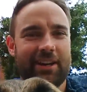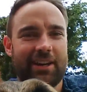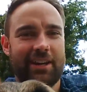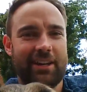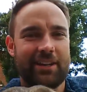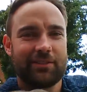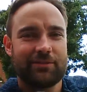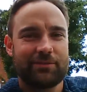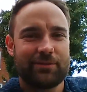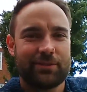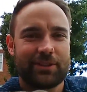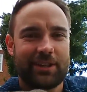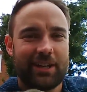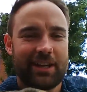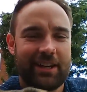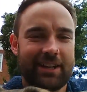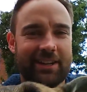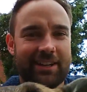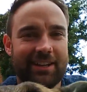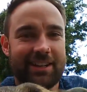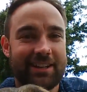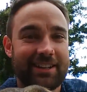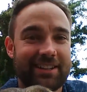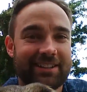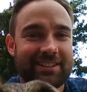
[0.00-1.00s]
and for
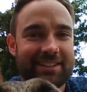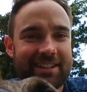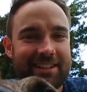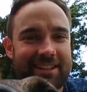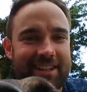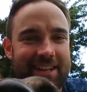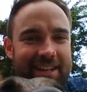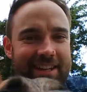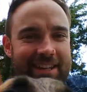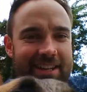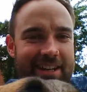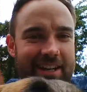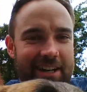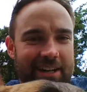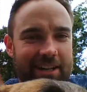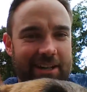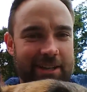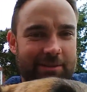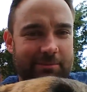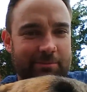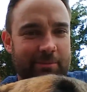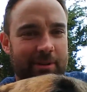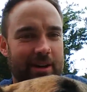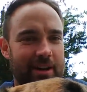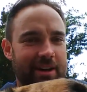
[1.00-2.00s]
Canada in the Day,
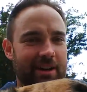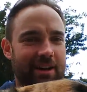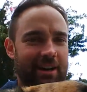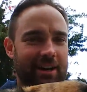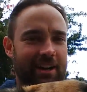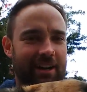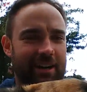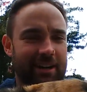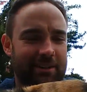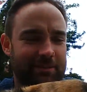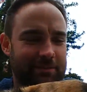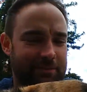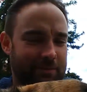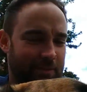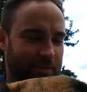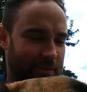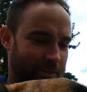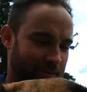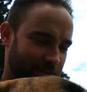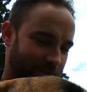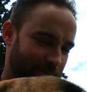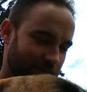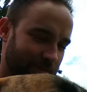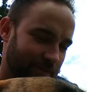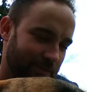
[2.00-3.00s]
I'm off
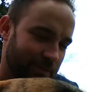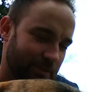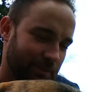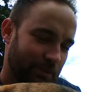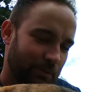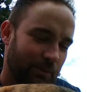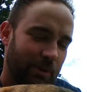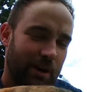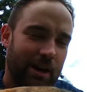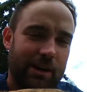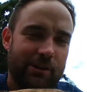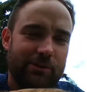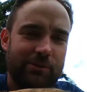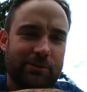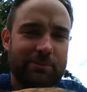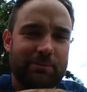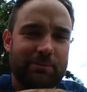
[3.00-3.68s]
for a walk